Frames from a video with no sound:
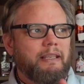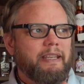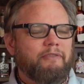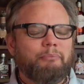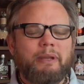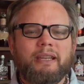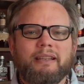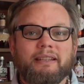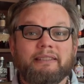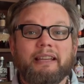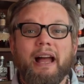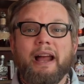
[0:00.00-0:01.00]
Give me an
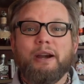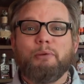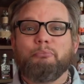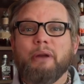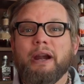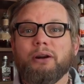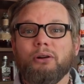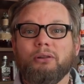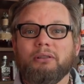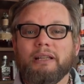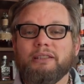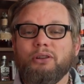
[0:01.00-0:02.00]
entire
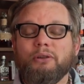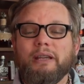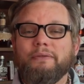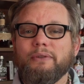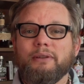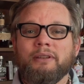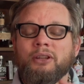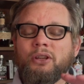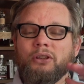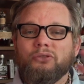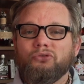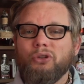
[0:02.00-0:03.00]
barrel. Like don't even
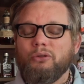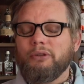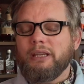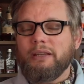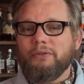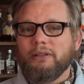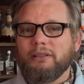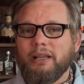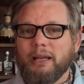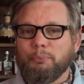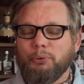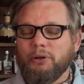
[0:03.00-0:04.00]
don't even
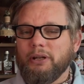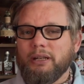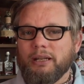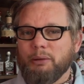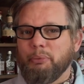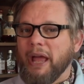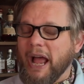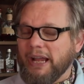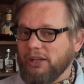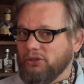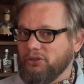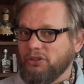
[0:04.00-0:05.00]
like put it in a
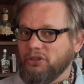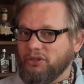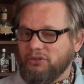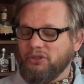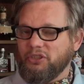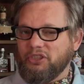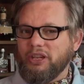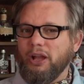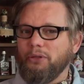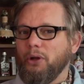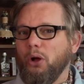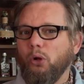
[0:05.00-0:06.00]
package. Just just
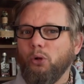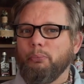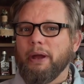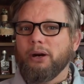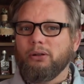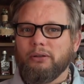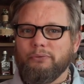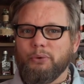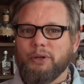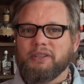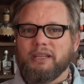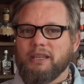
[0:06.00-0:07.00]
sell the whole barrel of
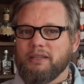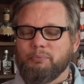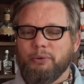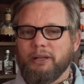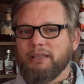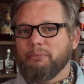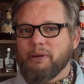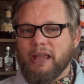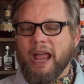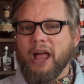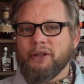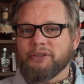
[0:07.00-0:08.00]
whiskey. Just bring it to my
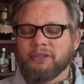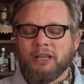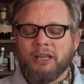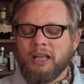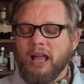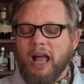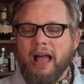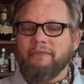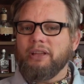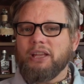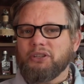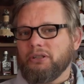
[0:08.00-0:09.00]
house.
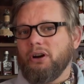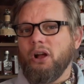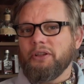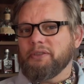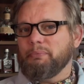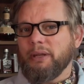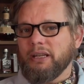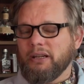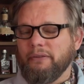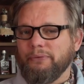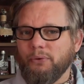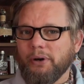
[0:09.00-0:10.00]
I've got straws big
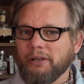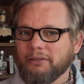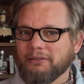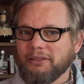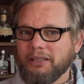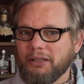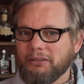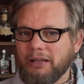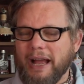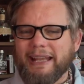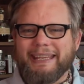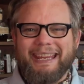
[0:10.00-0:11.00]
enough for it. You know,
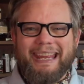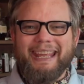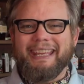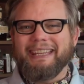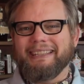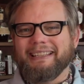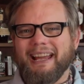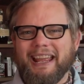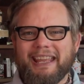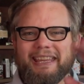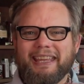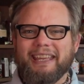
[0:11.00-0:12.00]
I kid,
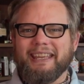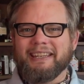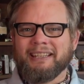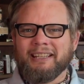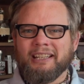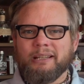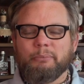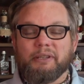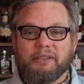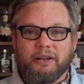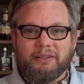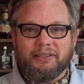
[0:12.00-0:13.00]
I kid. But
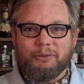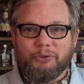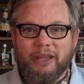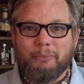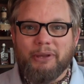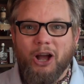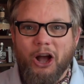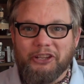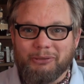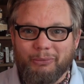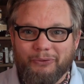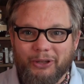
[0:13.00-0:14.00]
seriously, wouldn't that be
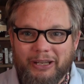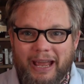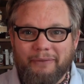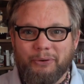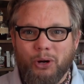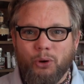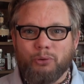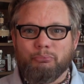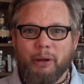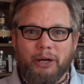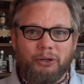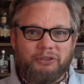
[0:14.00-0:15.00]
awesome if you could have your own
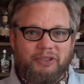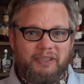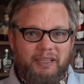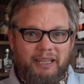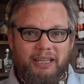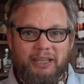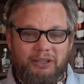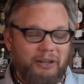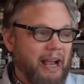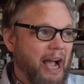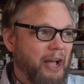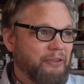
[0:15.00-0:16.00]
barrel just sitting in
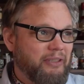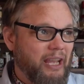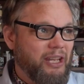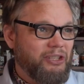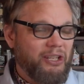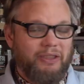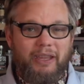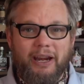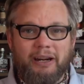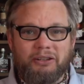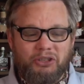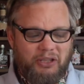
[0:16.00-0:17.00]
your house, aging
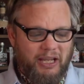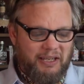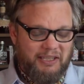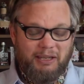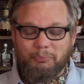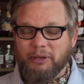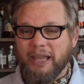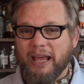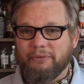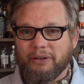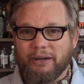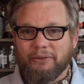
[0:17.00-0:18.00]
there, just kind of sipping
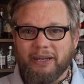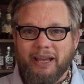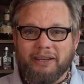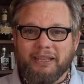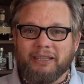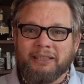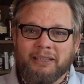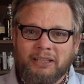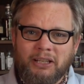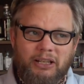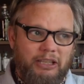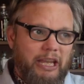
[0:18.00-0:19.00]
out of it every now and then?
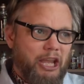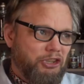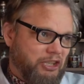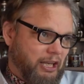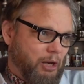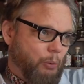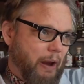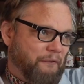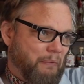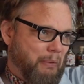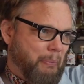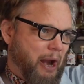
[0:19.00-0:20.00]
Kids, get away
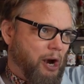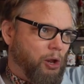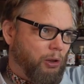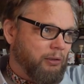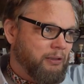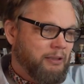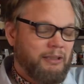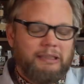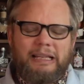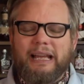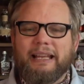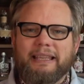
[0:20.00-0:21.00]
from the barrel.
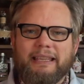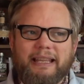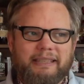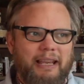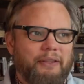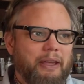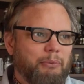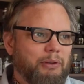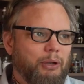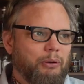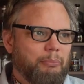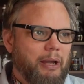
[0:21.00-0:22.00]
That's how that
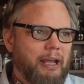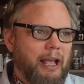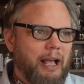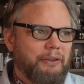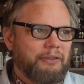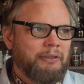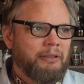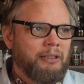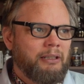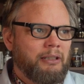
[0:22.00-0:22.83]
would go in my house.